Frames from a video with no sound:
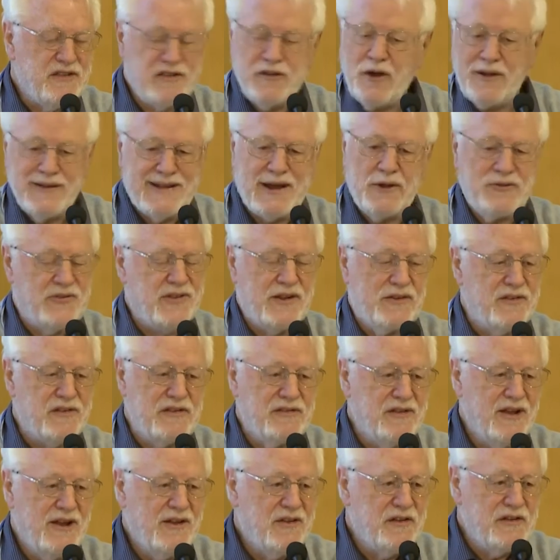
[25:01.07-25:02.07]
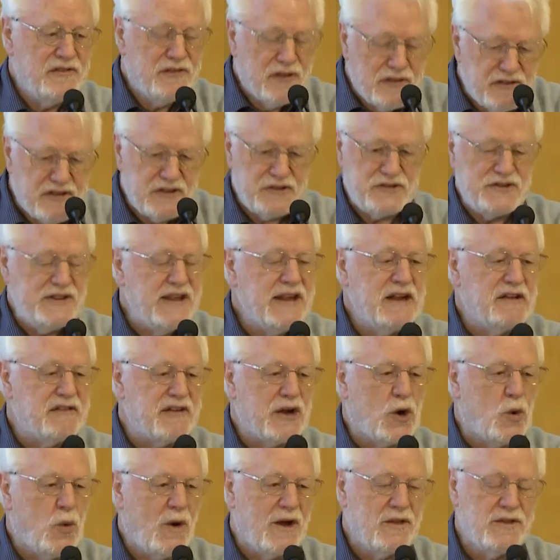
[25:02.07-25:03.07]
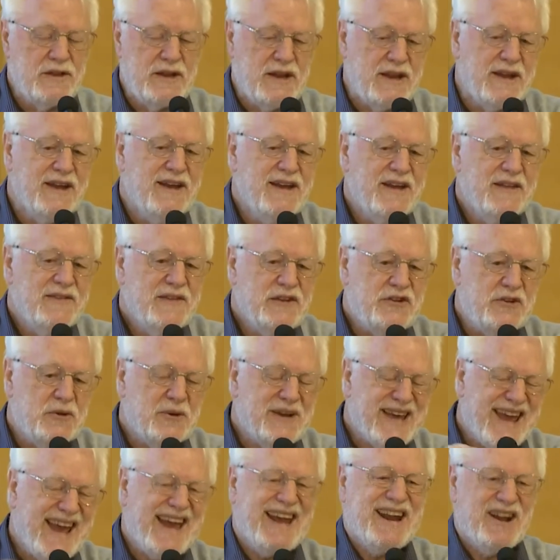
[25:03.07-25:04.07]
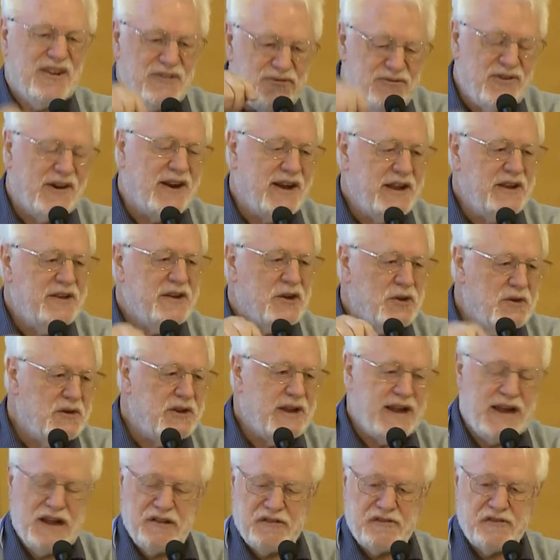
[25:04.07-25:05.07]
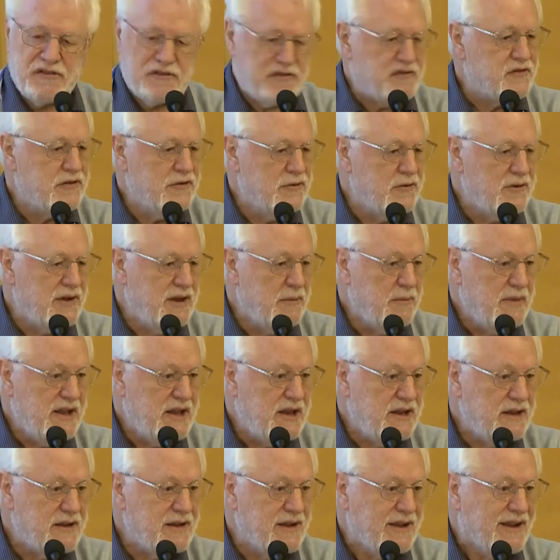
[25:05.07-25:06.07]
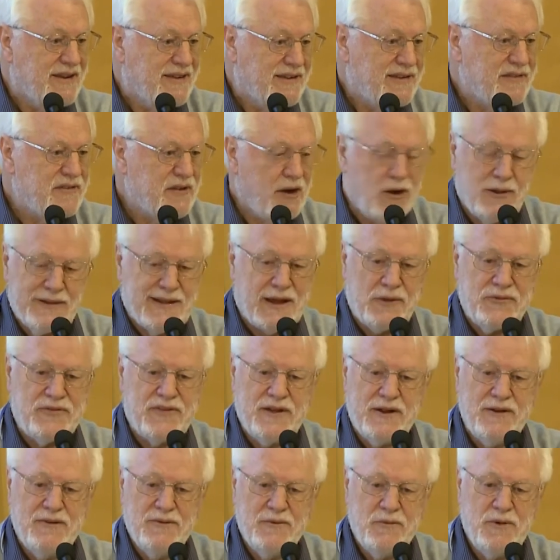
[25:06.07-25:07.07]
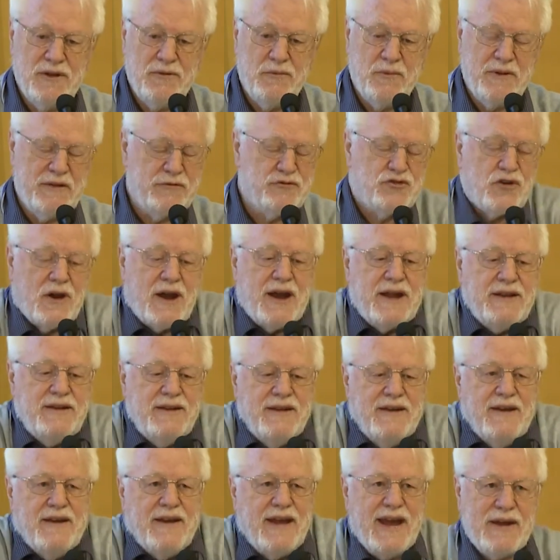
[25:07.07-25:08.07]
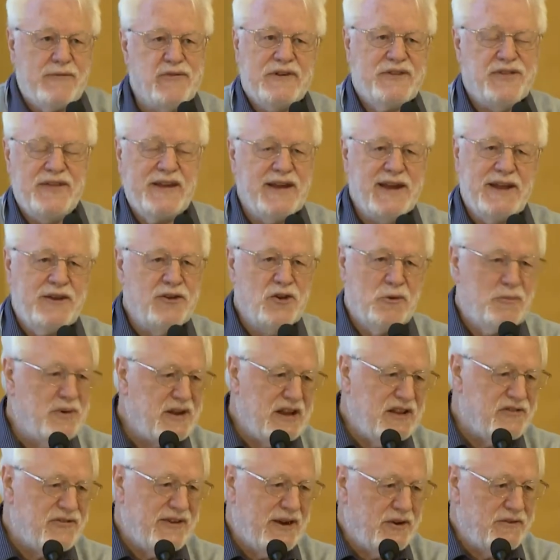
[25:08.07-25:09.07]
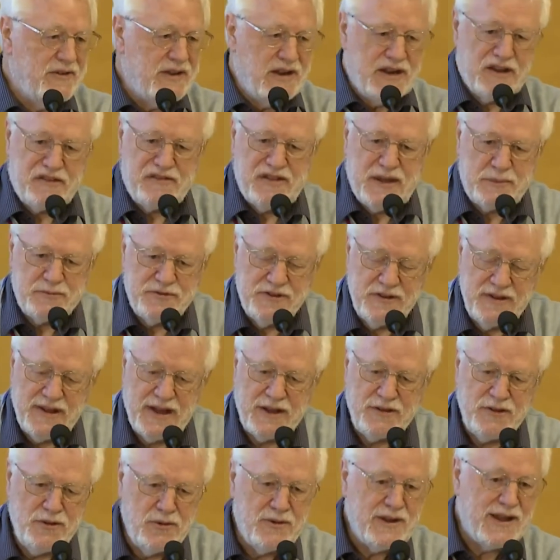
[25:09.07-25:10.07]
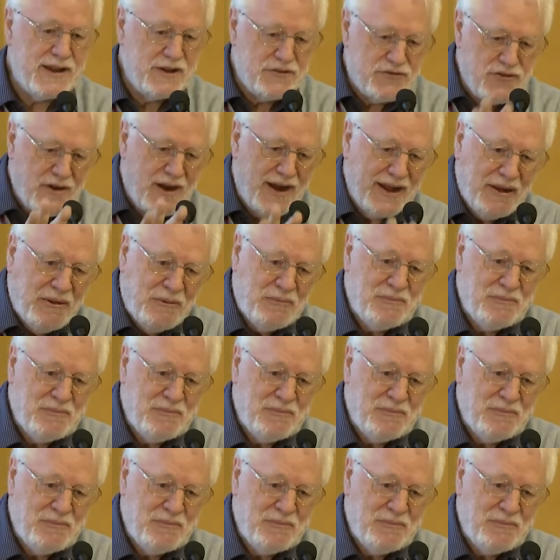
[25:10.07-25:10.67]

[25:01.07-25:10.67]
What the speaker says: It's all out there. There's no such thing as a quality that you cannot find good answers to immediately. It's all out there. We've tried everything and nobody's found an exception yet. You can try.